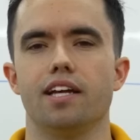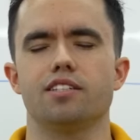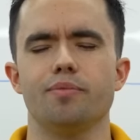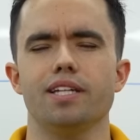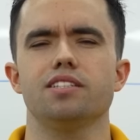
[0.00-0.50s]

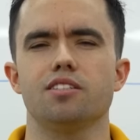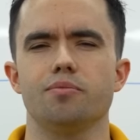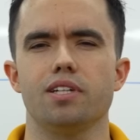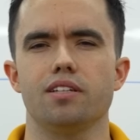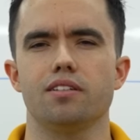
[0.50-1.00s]
It's amazing to
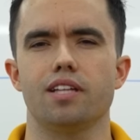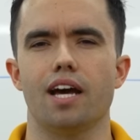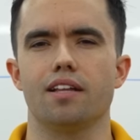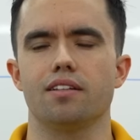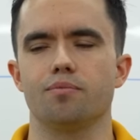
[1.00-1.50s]
me
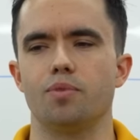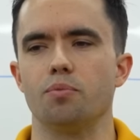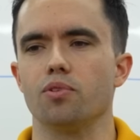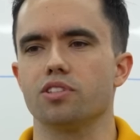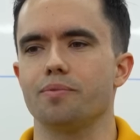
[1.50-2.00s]
that
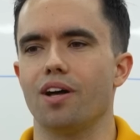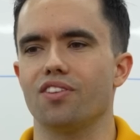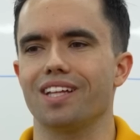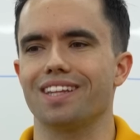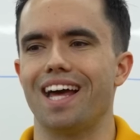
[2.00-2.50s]
people somehow
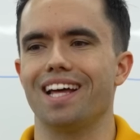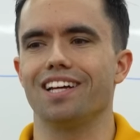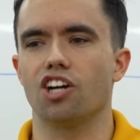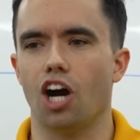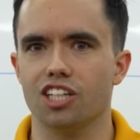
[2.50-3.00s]
think
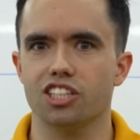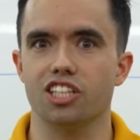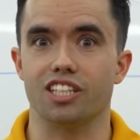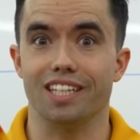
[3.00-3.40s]
that constantly just